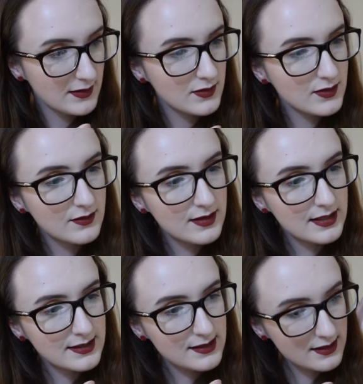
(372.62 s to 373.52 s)
So
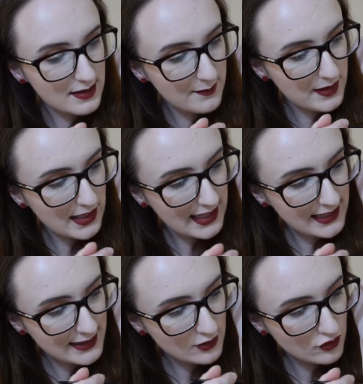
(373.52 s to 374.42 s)
this is it
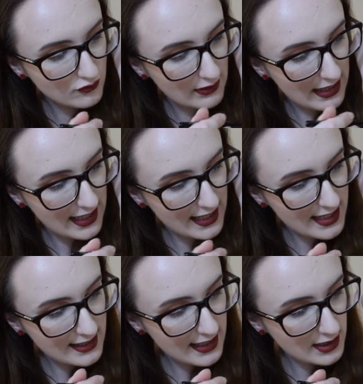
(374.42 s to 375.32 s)
applied dry,
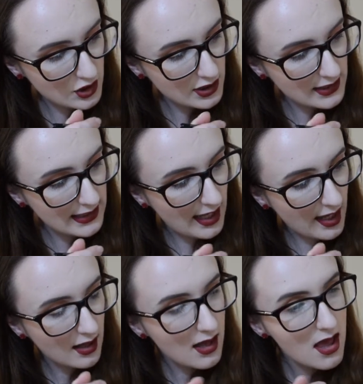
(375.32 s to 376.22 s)
and
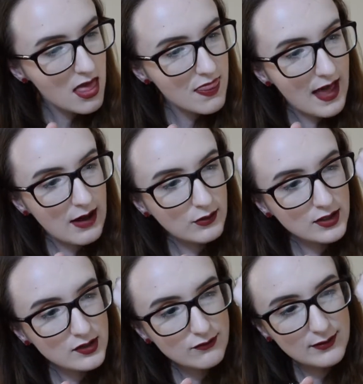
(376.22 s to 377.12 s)
actually that
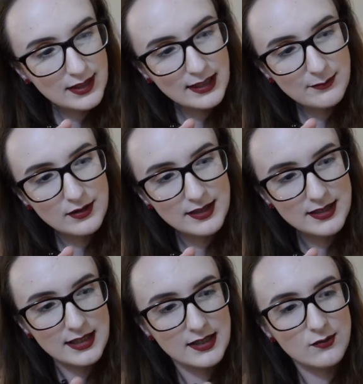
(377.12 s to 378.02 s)
one's really
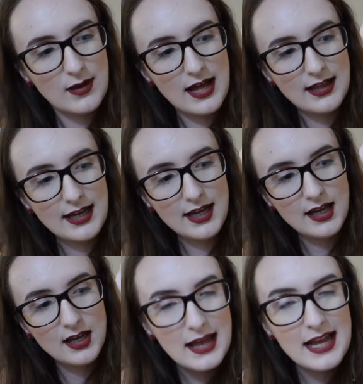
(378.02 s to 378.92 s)
pretty as well. Like
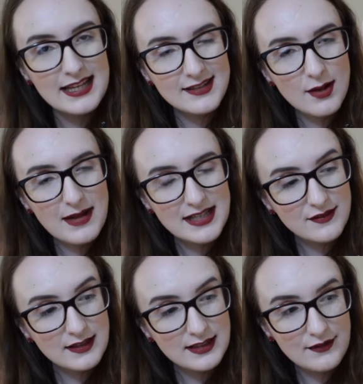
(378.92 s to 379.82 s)
it's not
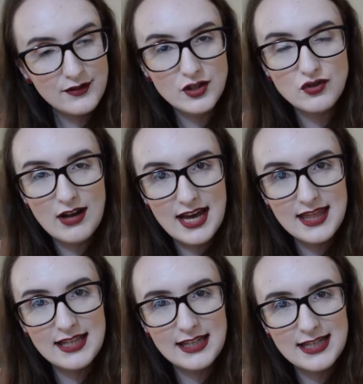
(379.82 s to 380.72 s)
massively different dry
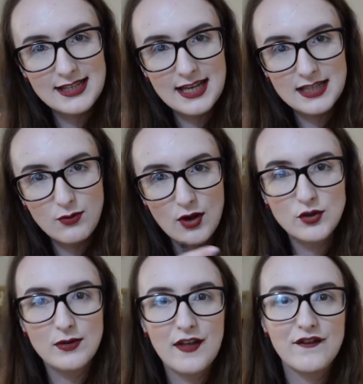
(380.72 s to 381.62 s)
than it is like
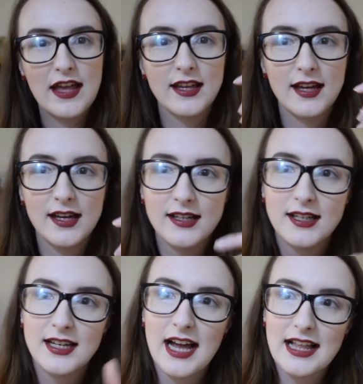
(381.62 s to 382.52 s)
swatched with a finger,
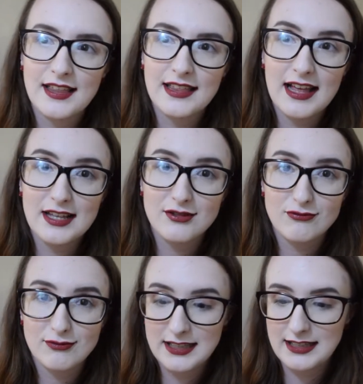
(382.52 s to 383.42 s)
and I think that's
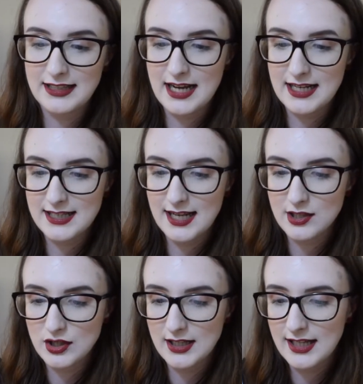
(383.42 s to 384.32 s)
really nice
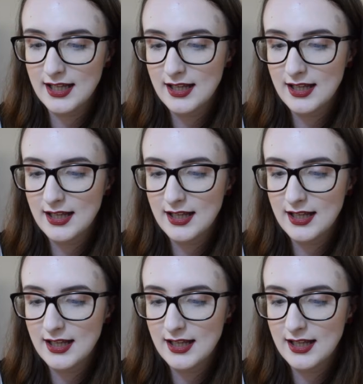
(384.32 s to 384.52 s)
actually.